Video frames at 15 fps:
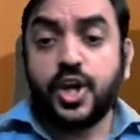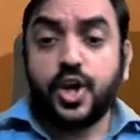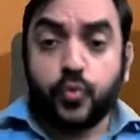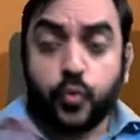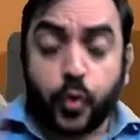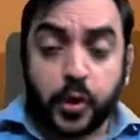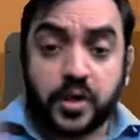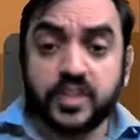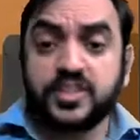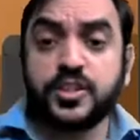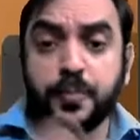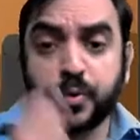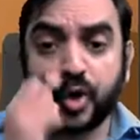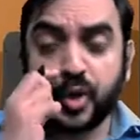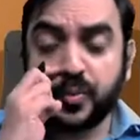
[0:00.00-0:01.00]
What is the
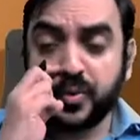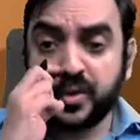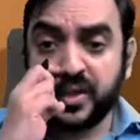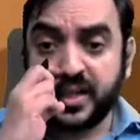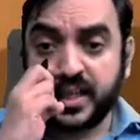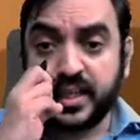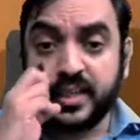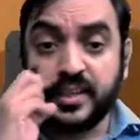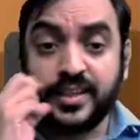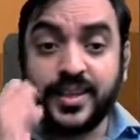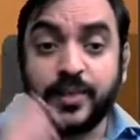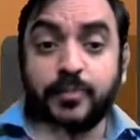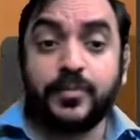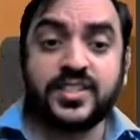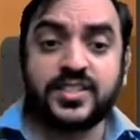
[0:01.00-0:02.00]
probability
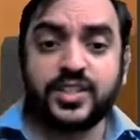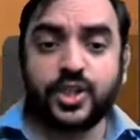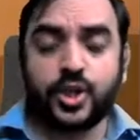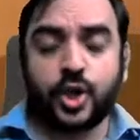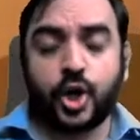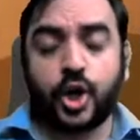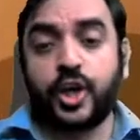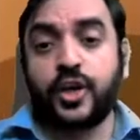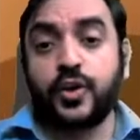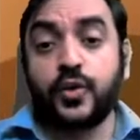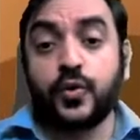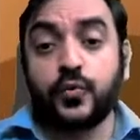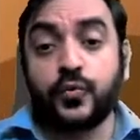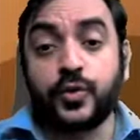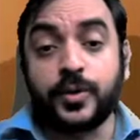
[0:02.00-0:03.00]
Mr. Roy
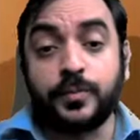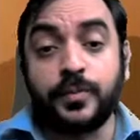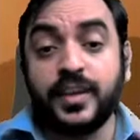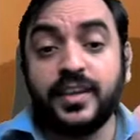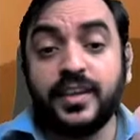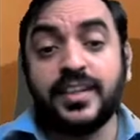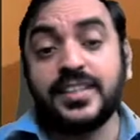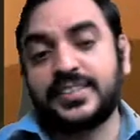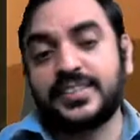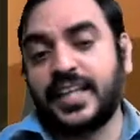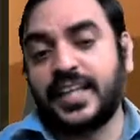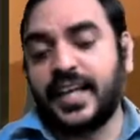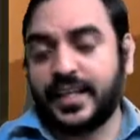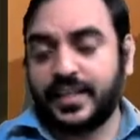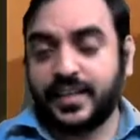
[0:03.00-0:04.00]
would be
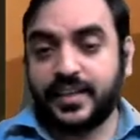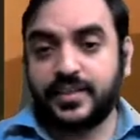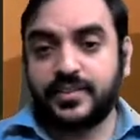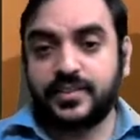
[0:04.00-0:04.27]
selected?